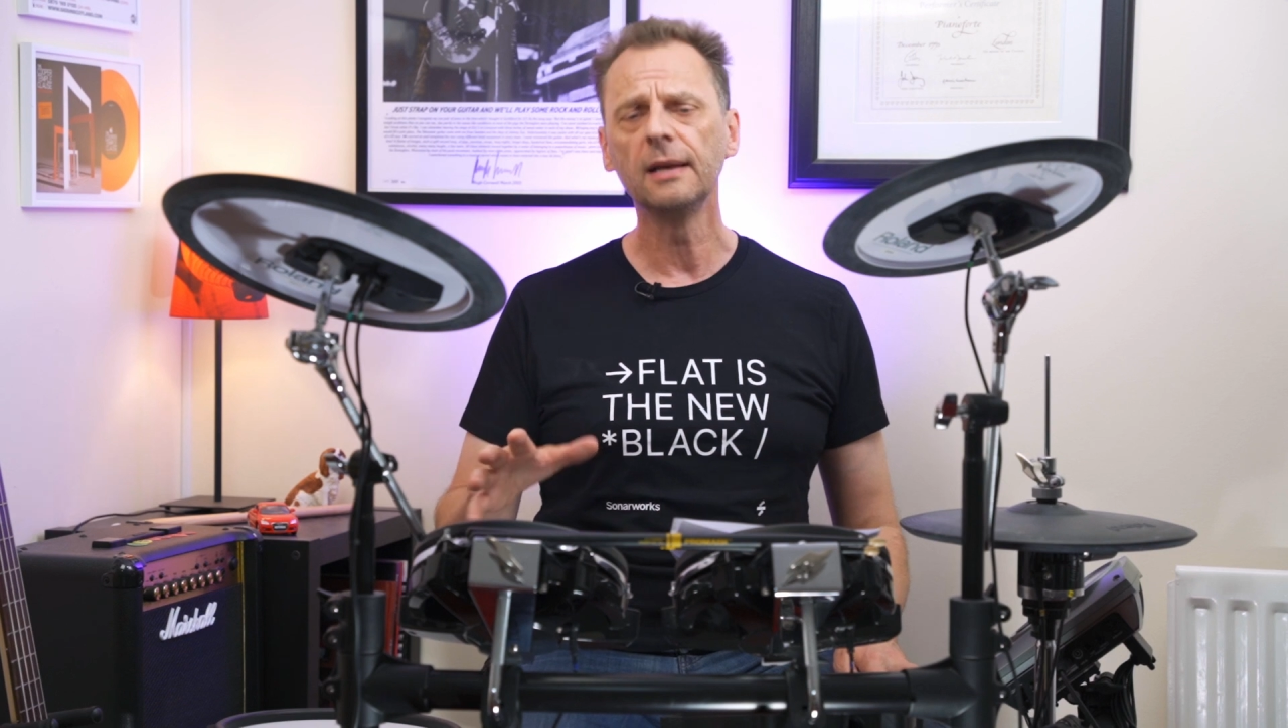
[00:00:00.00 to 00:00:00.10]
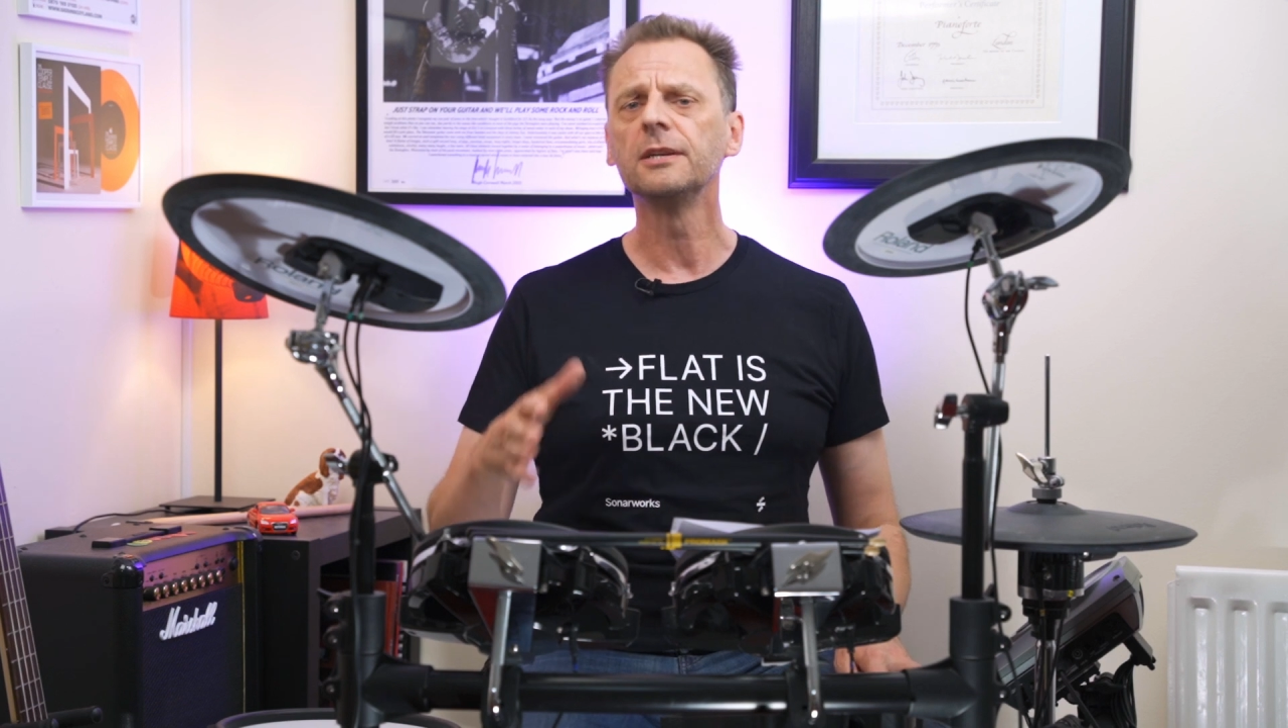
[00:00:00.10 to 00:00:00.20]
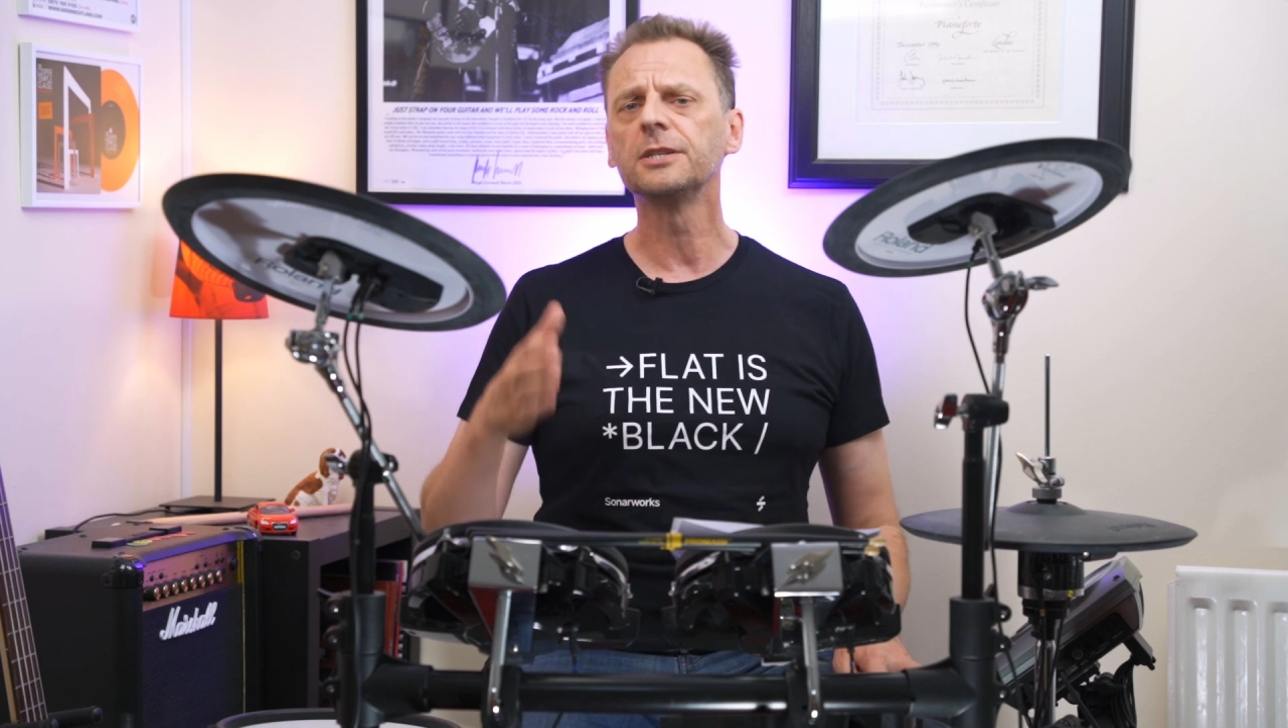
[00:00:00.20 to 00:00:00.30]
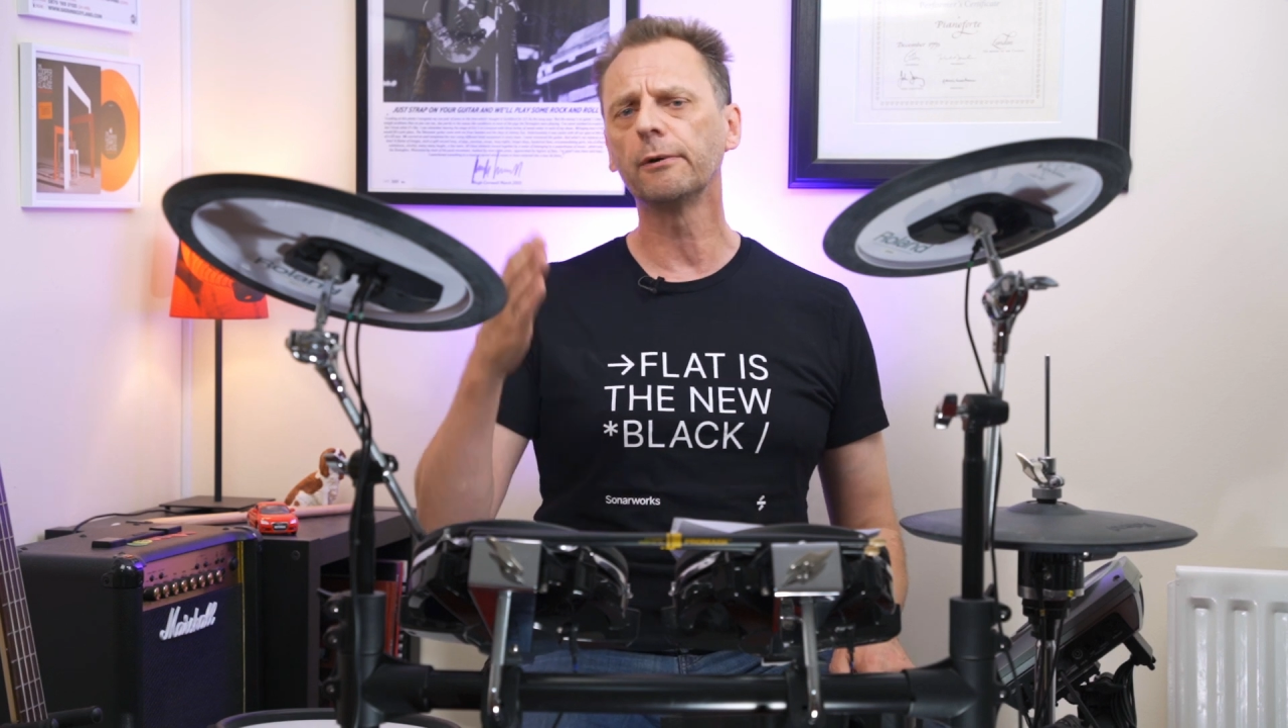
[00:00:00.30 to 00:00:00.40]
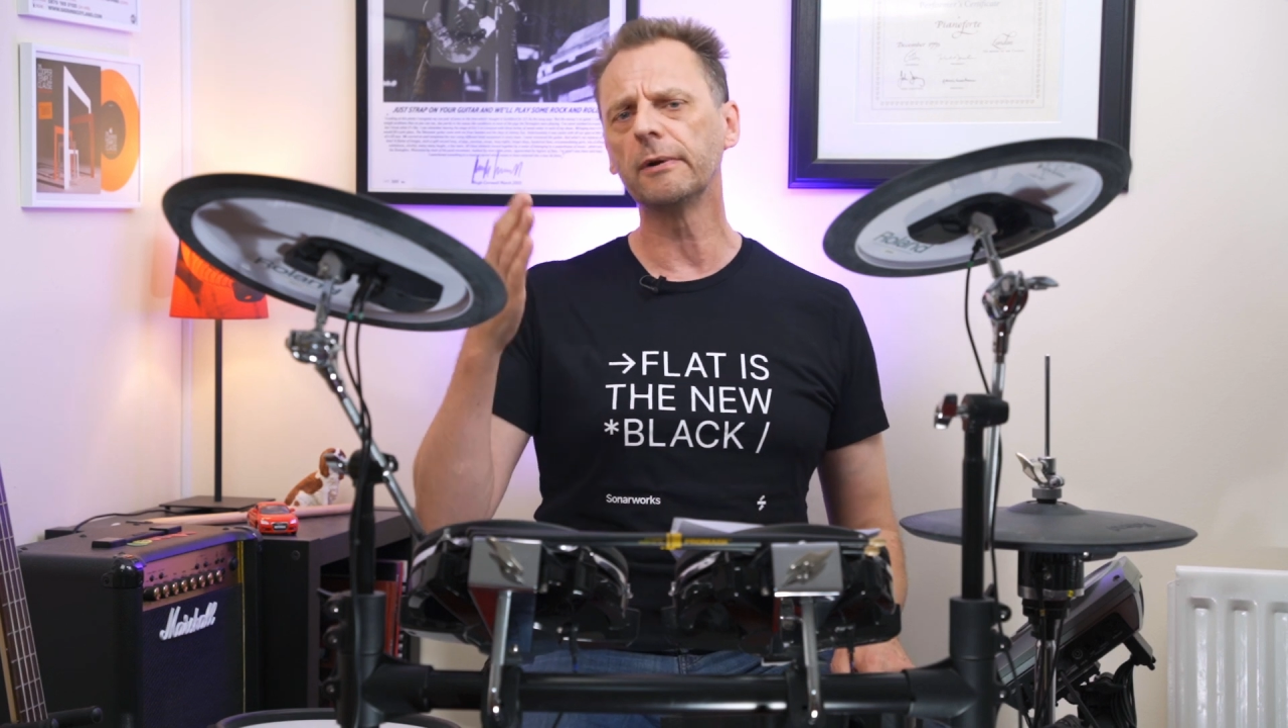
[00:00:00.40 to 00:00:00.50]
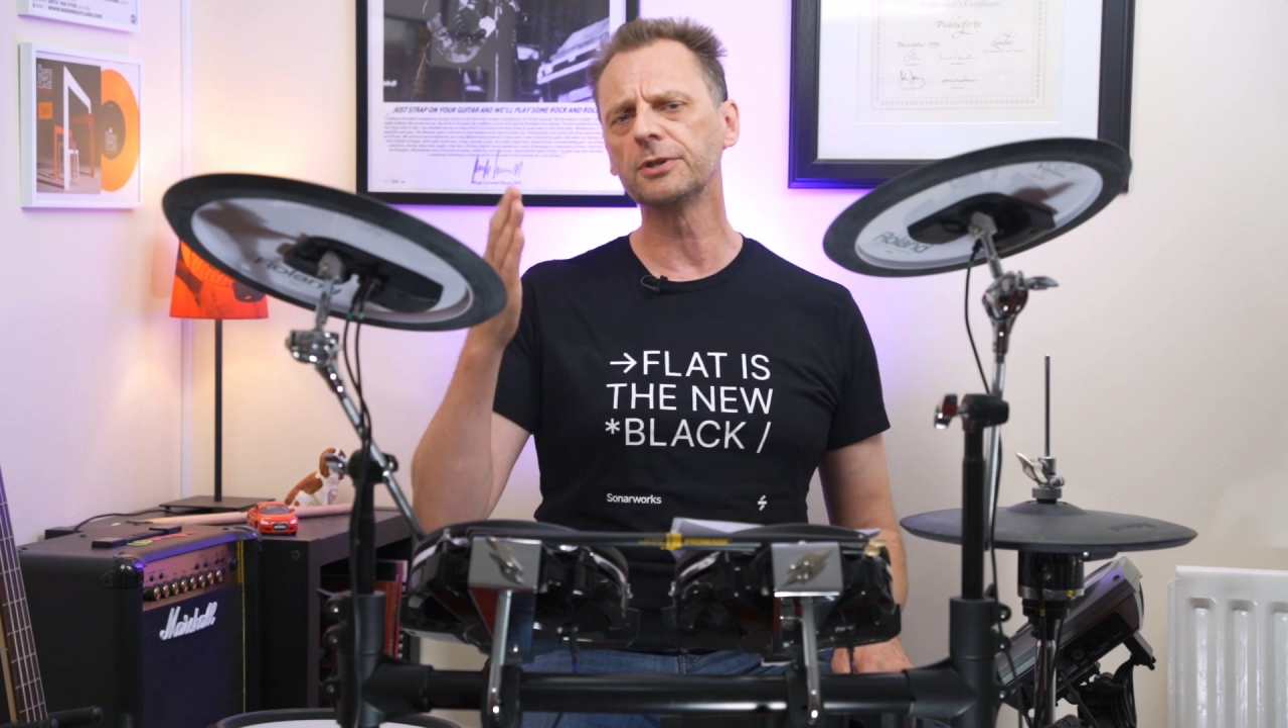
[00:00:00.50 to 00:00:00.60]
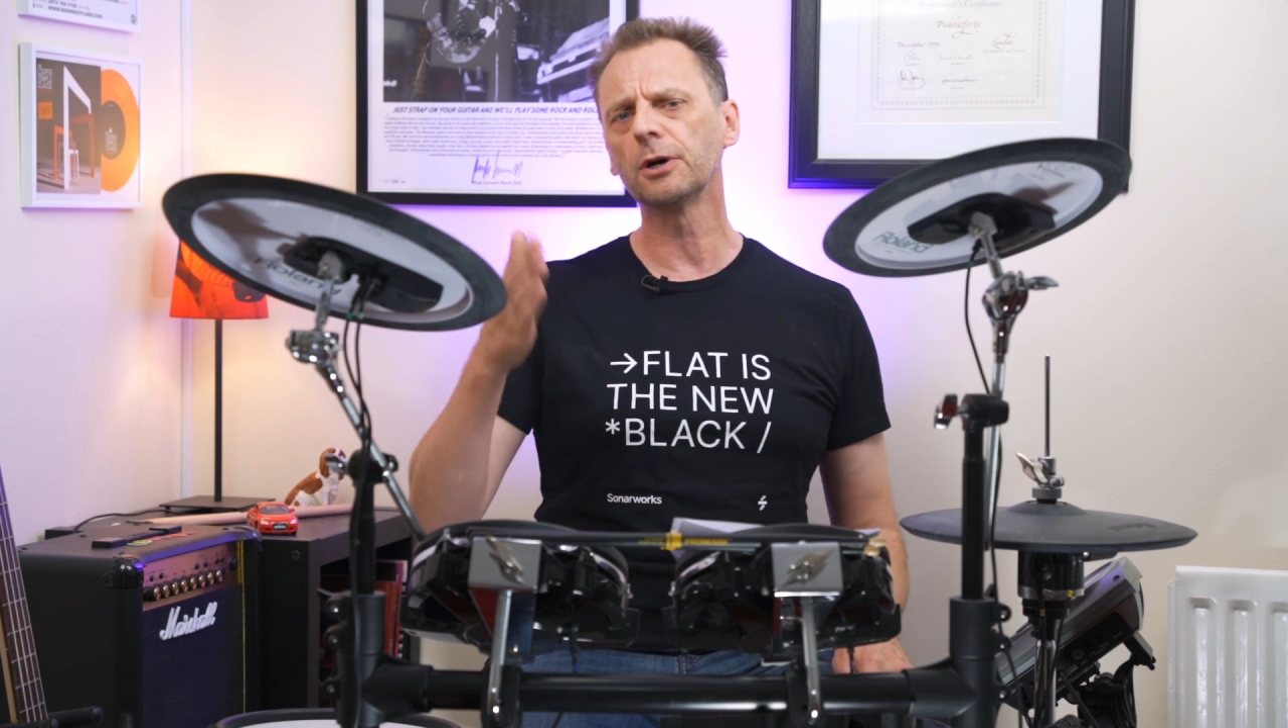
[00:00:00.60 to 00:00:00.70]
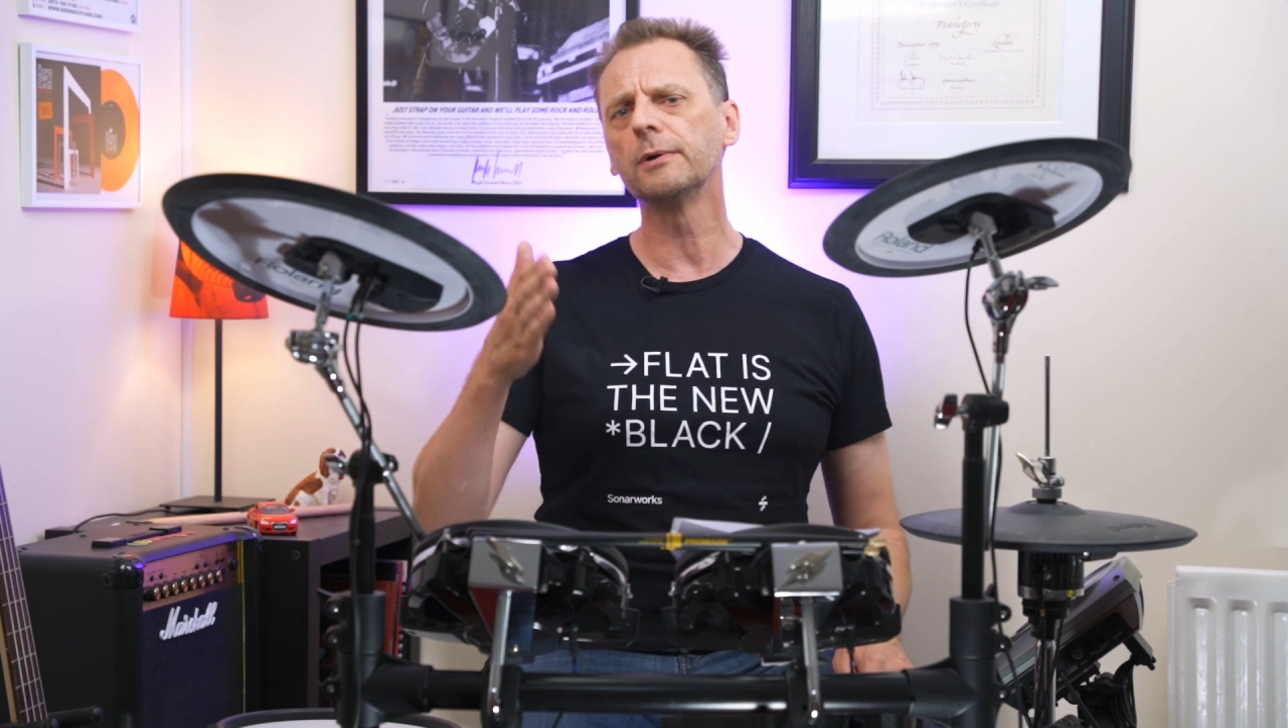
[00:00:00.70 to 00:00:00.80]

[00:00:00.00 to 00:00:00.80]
So it was